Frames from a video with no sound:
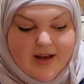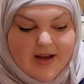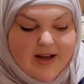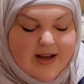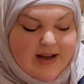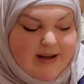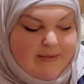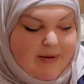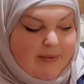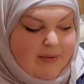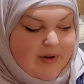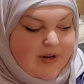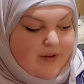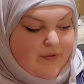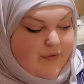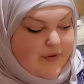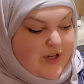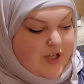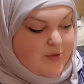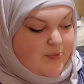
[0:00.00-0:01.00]
I'm
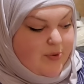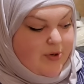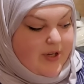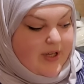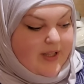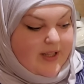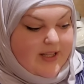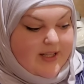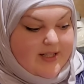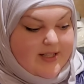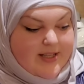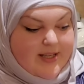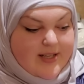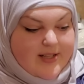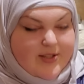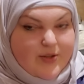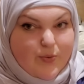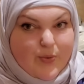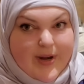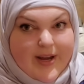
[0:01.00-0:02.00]
gonna finish putting these
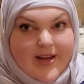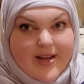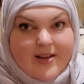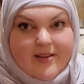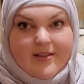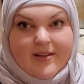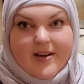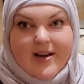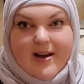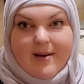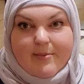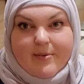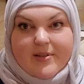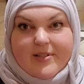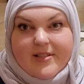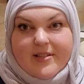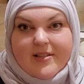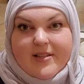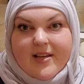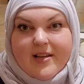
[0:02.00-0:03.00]
things away in the
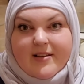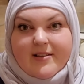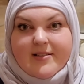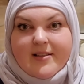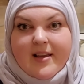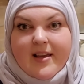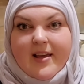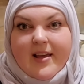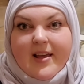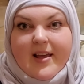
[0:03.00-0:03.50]
cupboards and things.